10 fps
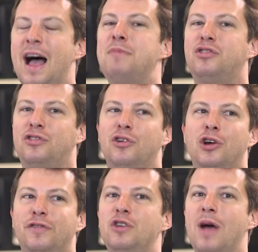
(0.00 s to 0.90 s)
I'm
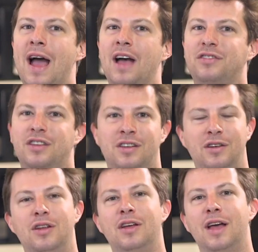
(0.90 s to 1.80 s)
sure if you ask
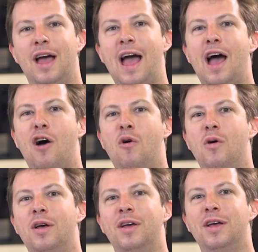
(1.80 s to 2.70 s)

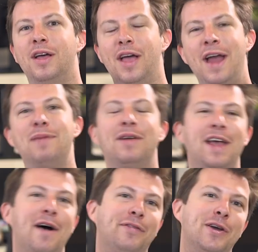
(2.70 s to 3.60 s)
how
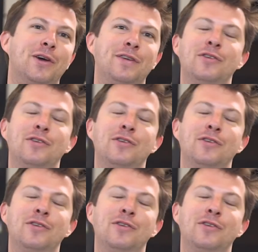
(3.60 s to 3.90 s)
anybody out there, if